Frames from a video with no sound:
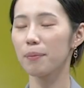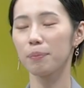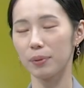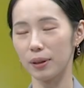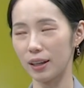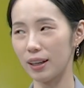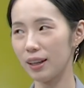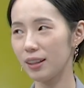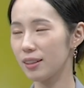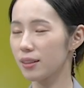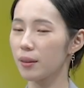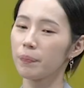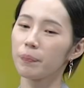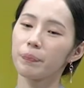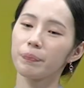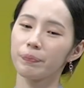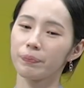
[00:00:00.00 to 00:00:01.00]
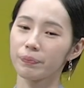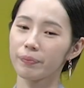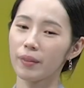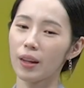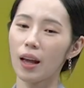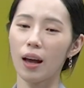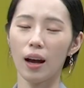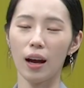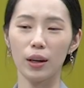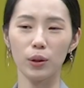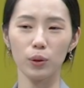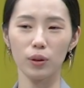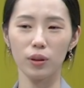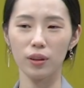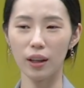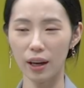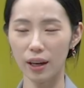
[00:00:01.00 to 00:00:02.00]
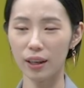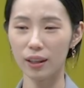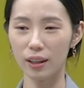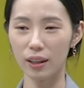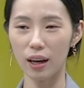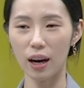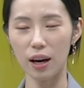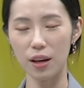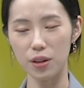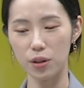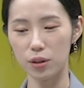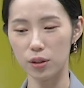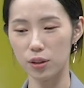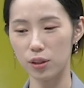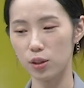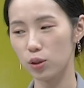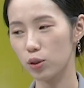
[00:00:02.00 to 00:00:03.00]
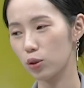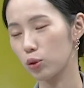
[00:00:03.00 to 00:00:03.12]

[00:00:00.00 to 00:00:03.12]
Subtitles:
But I don't like others